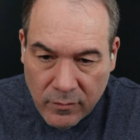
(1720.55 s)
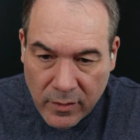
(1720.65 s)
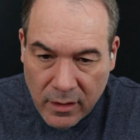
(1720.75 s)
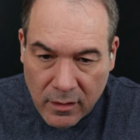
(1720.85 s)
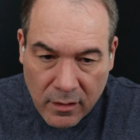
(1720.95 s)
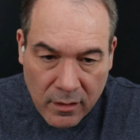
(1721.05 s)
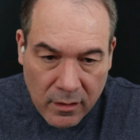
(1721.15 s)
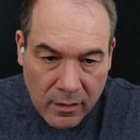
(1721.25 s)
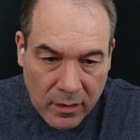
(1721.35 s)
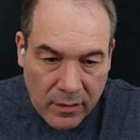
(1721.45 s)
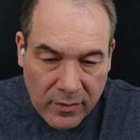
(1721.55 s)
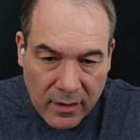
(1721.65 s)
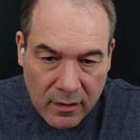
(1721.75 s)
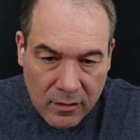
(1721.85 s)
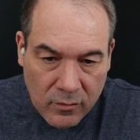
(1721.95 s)
We are in the
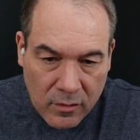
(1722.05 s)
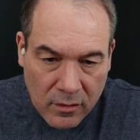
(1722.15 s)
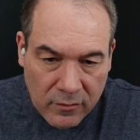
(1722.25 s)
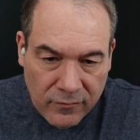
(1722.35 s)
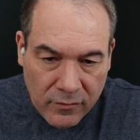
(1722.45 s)
hello world